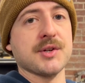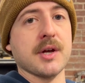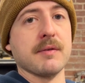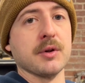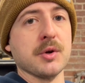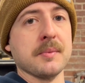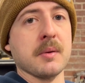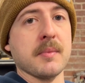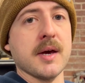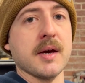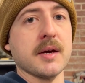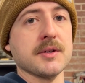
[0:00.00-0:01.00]
set of aluminum
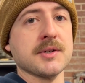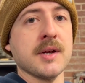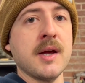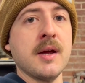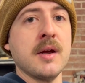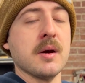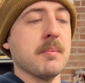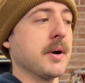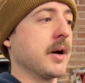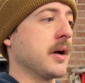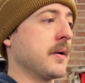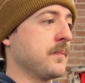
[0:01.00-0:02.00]
heads,
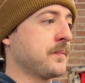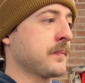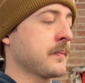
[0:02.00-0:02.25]
but